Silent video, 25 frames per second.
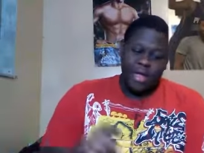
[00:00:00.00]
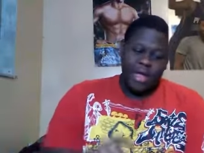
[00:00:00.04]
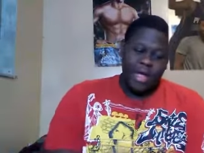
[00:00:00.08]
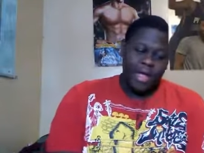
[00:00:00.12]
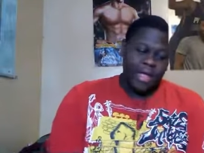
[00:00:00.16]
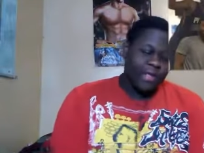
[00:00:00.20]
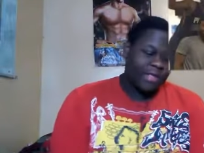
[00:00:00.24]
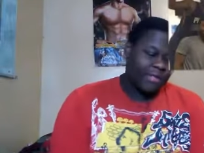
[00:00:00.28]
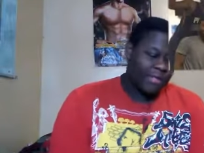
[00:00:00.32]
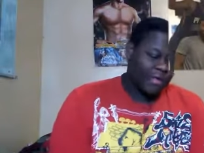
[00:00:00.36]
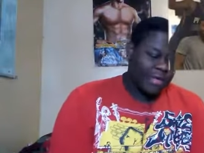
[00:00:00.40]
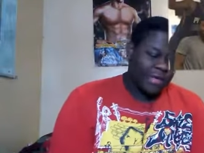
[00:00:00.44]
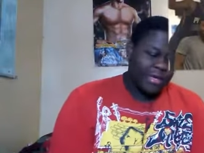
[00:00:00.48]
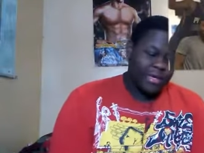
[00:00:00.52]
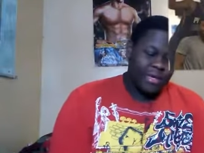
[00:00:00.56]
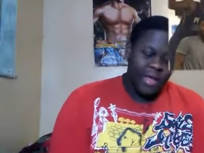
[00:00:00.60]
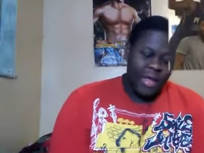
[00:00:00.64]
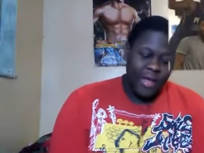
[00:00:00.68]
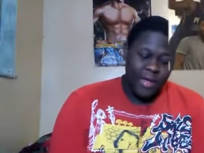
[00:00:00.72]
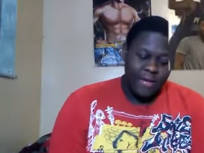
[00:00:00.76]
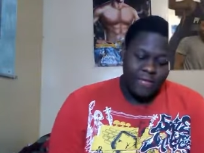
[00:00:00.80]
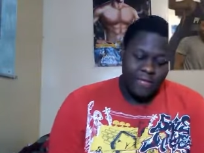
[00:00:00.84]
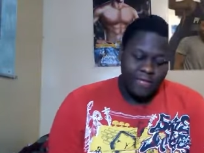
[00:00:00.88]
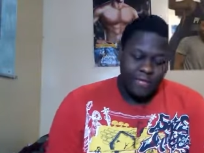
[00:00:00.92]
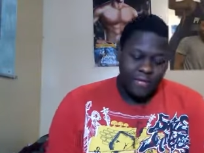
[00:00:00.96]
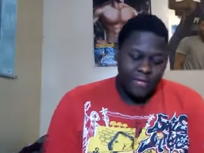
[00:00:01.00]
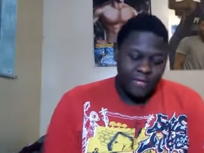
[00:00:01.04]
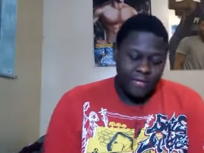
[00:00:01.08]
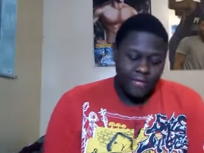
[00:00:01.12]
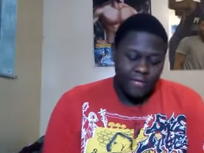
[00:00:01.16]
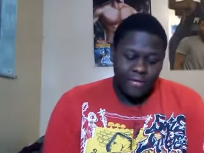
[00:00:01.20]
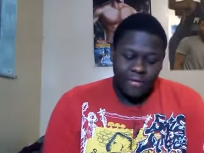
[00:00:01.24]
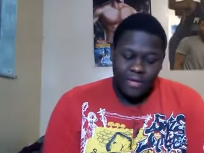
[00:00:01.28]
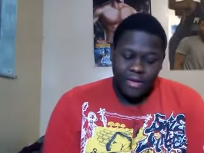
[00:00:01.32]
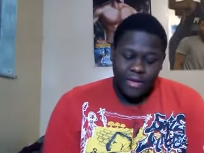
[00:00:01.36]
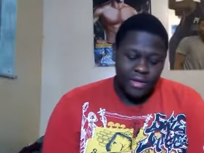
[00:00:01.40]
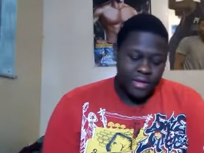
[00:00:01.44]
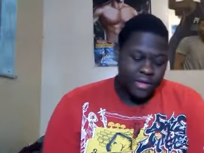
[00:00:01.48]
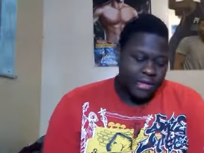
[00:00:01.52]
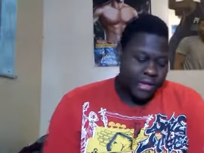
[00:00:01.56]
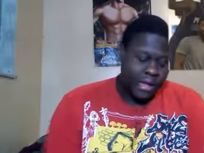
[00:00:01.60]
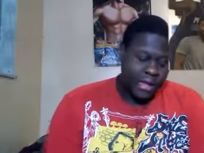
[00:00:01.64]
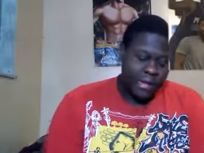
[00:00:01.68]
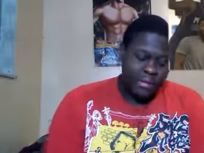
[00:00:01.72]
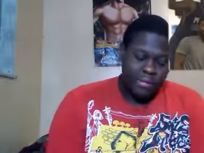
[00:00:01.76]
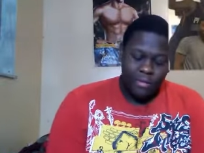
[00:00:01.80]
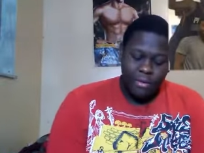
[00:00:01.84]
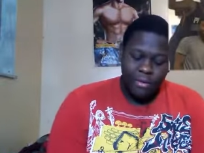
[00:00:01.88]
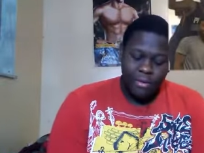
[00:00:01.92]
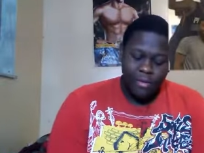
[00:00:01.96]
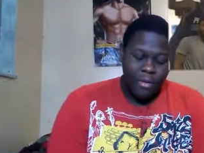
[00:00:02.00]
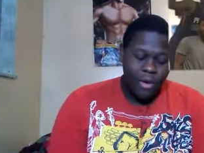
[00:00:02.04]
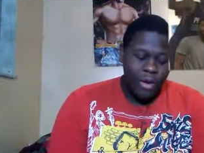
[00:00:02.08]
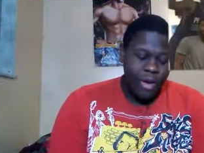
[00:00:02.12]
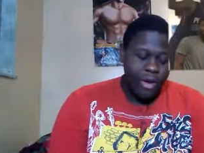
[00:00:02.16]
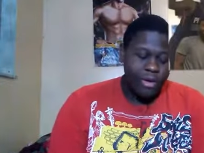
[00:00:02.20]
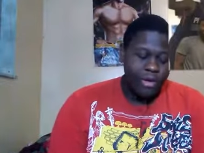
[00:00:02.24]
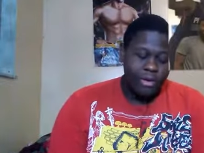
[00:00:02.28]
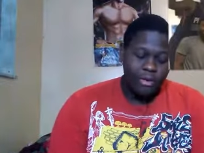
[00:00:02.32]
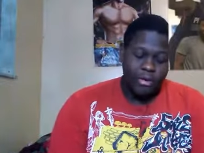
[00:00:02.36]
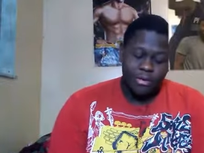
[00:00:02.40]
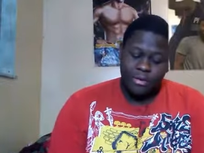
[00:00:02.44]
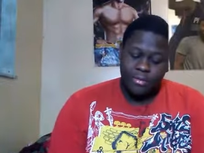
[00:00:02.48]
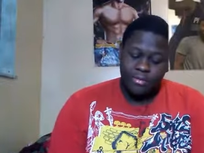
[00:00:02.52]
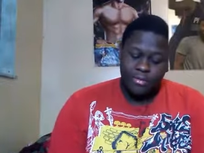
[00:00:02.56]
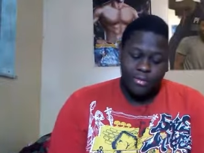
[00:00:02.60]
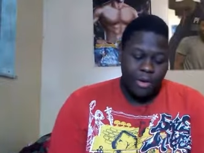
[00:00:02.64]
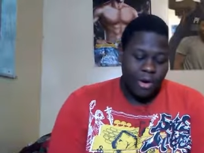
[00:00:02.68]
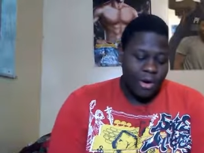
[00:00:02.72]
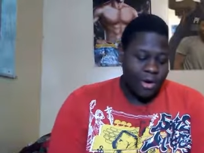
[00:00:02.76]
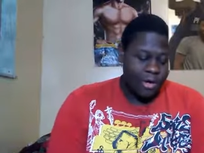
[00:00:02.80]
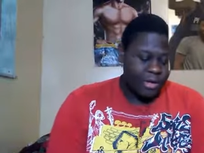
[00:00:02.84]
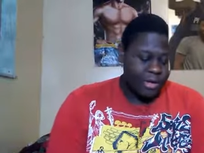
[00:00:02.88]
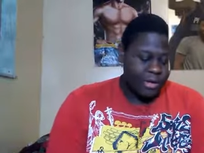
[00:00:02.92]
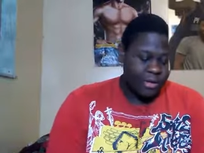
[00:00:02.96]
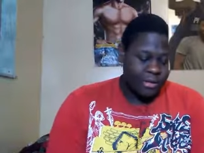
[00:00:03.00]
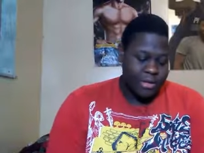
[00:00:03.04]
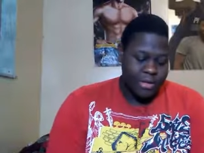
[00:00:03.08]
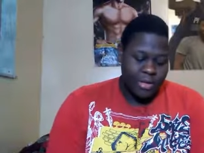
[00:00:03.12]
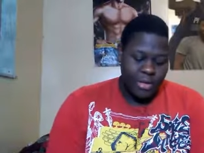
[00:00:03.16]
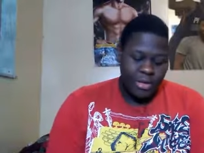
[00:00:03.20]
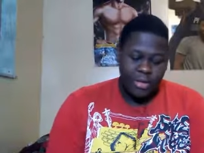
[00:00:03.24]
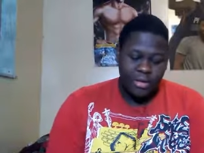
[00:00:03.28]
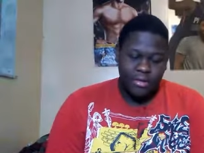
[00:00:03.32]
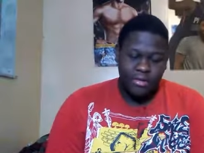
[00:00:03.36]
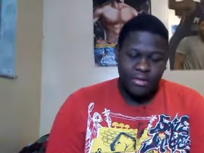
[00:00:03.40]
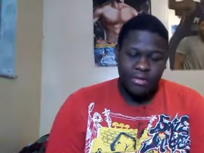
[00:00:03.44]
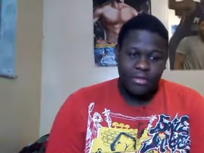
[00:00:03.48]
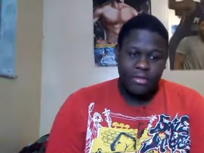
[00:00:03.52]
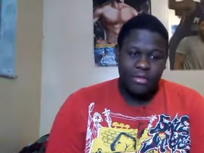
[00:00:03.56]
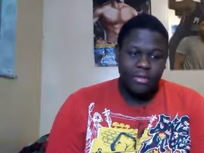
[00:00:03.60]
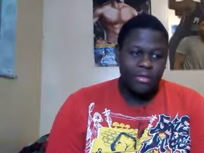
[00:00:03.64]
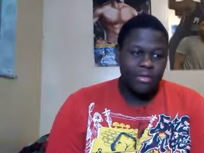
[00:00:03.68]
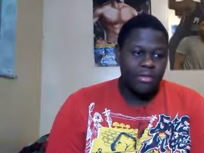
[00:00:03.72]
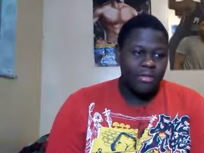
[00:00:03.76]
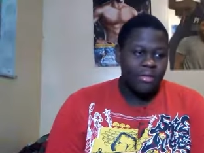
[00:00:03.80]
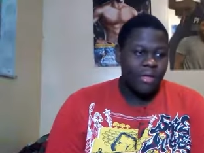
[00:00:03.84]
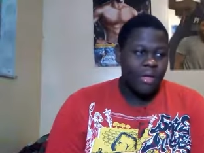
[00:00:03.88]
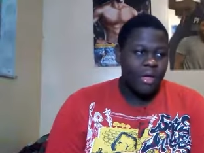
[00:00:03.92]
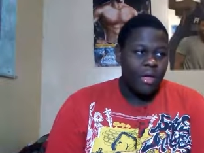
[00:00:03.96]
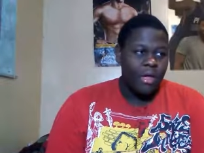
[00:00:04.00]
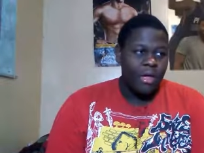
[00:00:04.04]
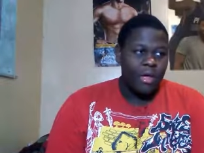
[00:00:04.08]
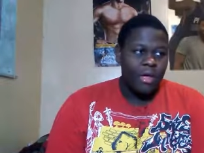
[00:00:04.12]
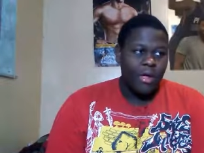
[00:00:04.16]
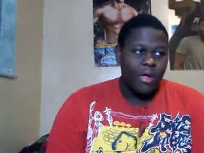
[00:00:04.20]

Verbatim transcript: Anthony Davis, Kemba Walker, DeMarcus Cousins.